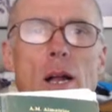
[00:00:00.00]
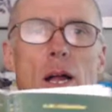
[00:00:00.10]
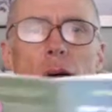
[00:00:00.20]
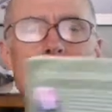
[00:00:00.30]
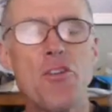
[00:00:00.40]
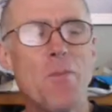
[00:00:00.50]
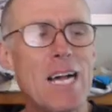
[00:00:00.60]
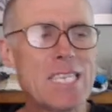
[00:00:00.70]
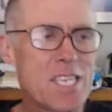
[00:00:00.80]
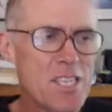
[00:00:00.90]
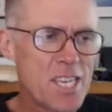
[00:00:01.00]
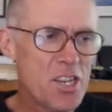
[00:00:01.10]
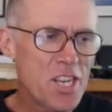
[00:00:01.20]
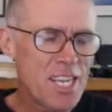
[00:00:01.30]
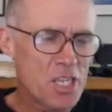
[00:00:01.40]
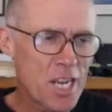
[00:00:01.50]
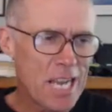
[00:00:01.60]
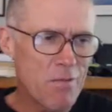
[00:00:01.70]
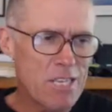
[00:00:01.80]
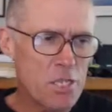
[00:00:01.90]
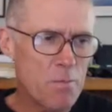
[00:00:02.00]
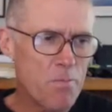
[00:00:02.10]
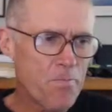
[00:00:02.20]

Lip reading: How to Master the Indonesian Language.